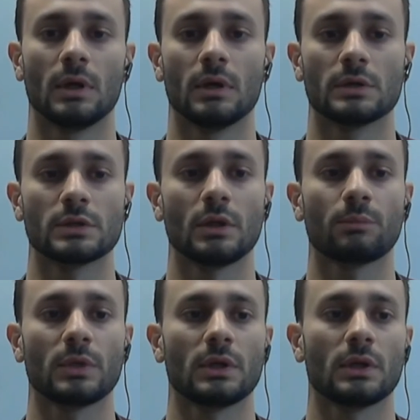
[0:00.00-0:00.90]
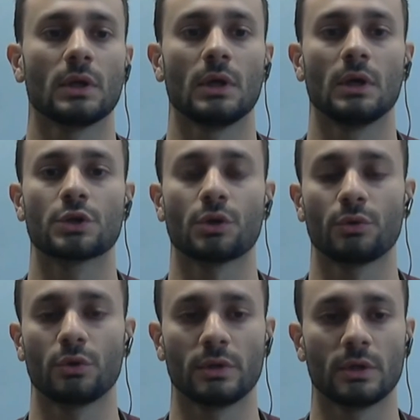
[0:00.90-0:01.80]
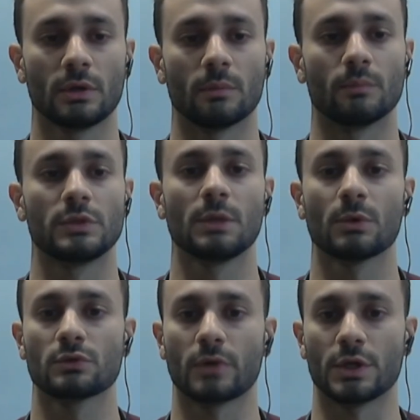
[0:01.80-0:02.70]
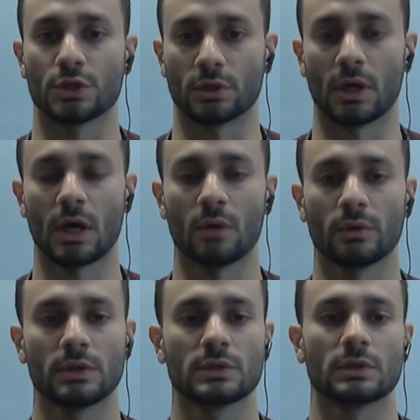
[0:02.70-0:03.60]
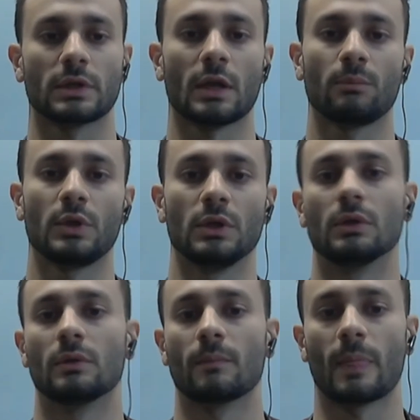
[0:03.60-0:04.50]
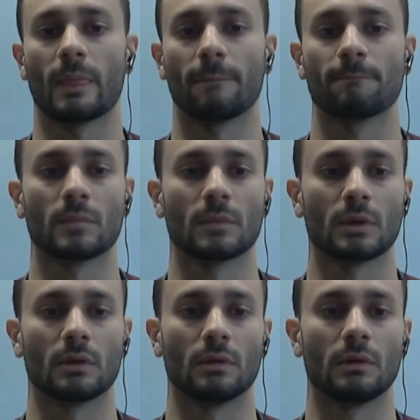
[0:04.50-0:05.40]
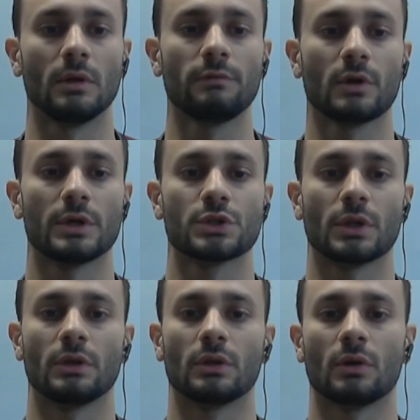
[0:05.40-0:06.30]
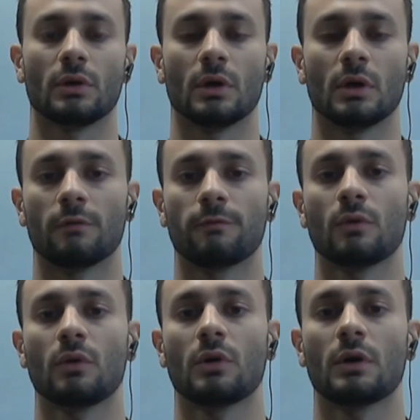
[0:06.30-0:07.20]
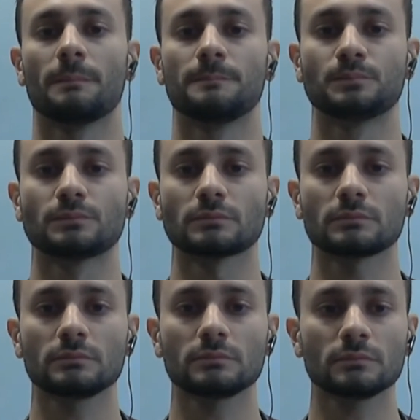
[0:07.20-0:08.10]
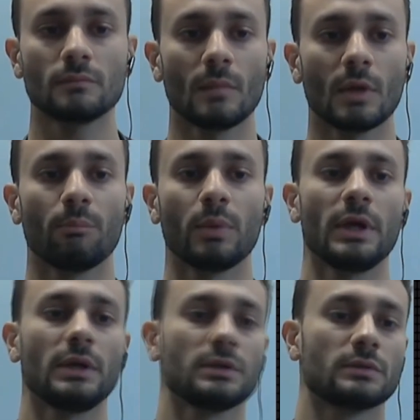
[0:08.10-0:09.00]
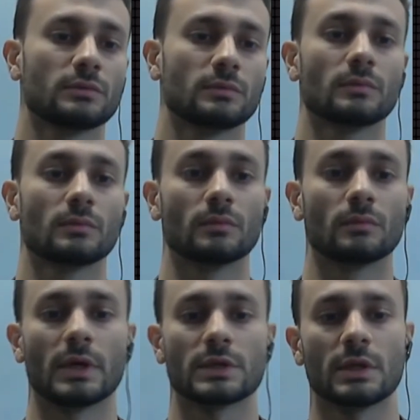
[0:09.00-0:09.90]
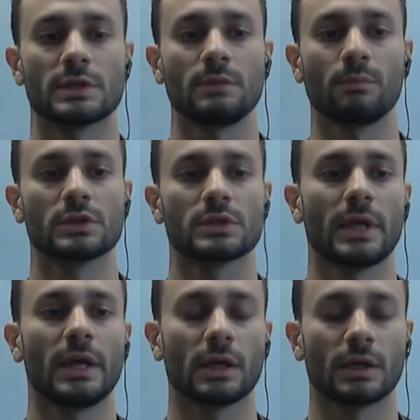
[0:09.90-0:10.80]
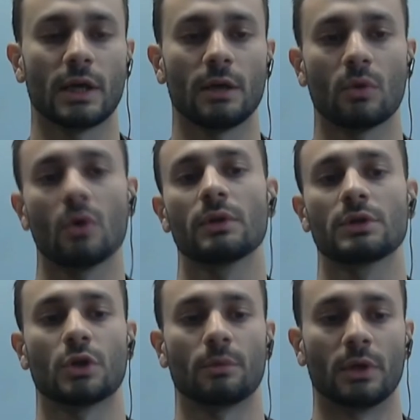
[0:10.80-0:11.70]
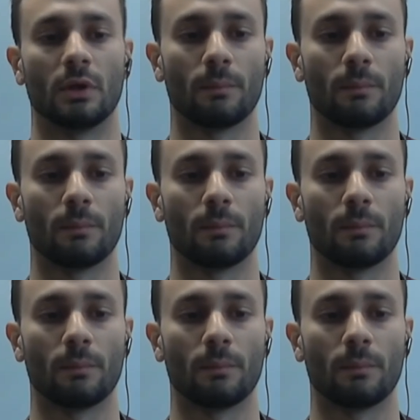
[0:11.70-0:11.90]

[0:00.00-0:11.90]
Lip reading: So let me show you the demonstration how this can be leveraged in for playing a simple snake game on the terminal.